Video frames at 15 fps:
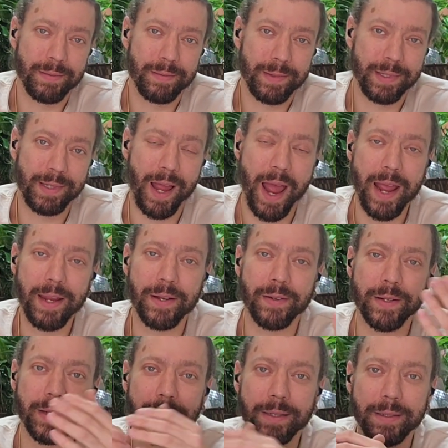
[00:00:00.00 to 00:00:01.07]

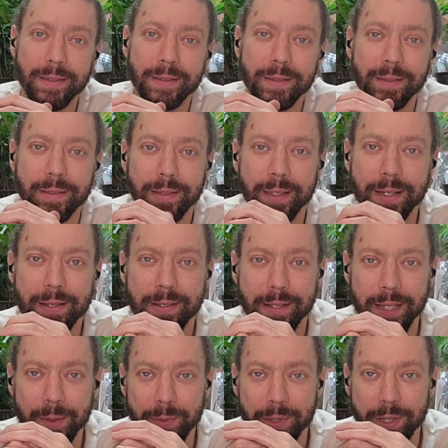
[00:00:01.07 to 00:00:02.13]
staggering that it
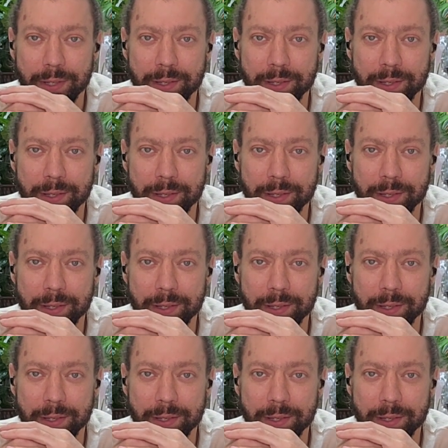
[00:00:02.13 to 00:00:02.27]
seems